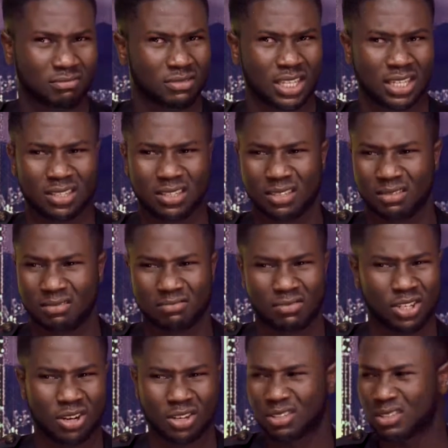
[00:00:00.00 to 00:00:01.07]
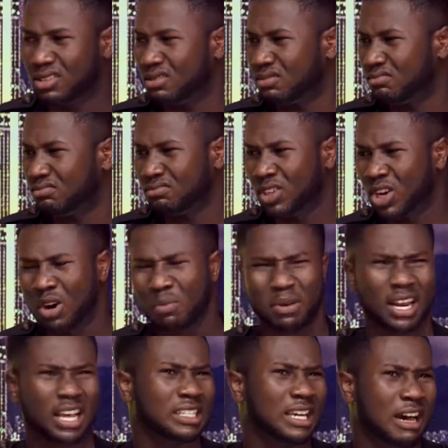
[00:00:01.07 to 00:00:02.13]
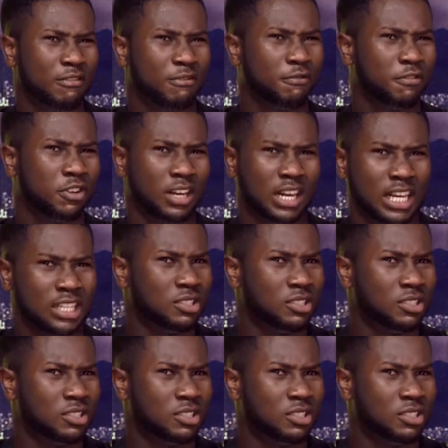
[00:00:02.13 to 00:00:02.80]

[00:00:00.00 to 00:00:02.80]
It's just come on, let's have fun, let's